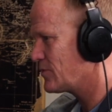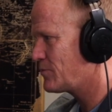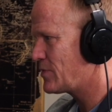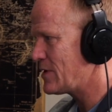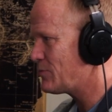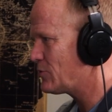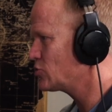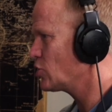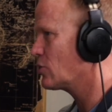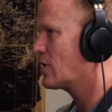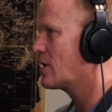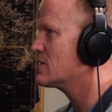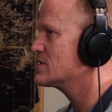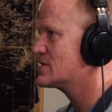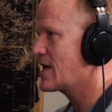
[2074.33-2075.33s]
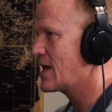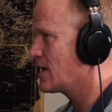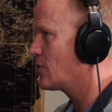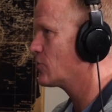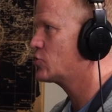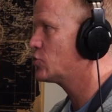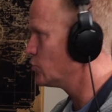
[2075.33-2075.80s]
people don't understand
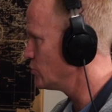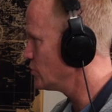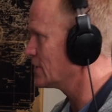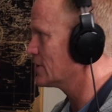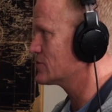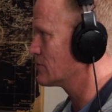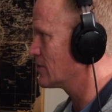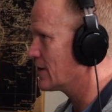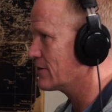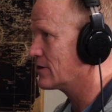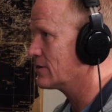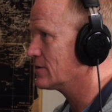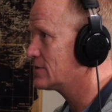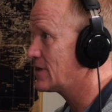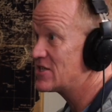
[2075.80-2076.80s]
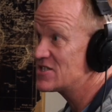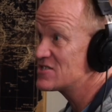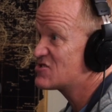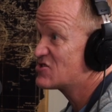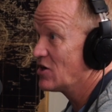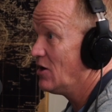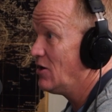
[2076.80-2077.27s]
how cool it is around here. They
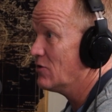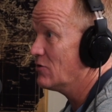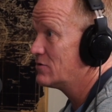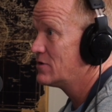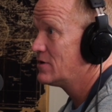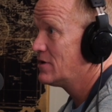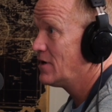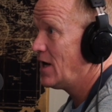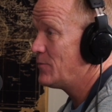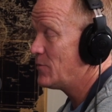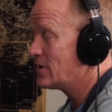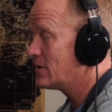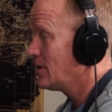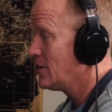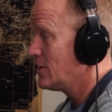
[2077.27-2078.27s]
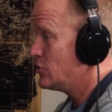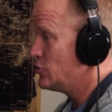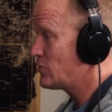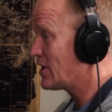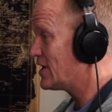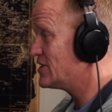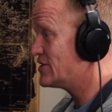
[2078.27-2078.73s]
just don't. I mean, you
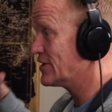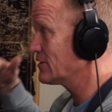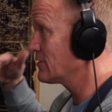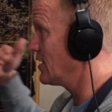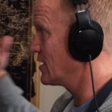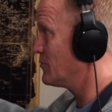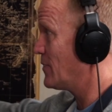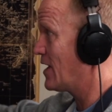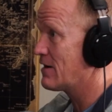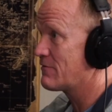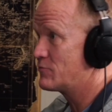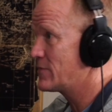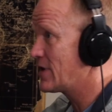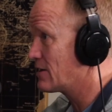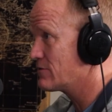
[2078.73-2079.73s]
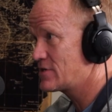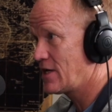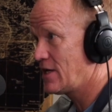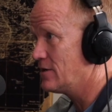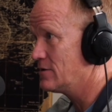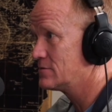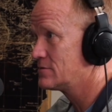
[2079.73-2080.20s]
can deer hunt a mile from
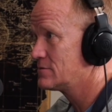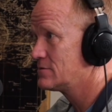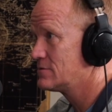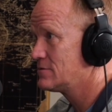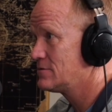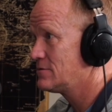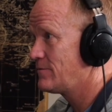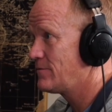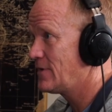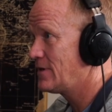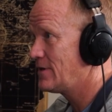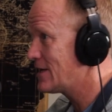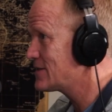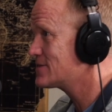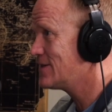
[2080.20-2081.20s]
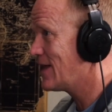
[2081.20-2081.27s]
downtown. That's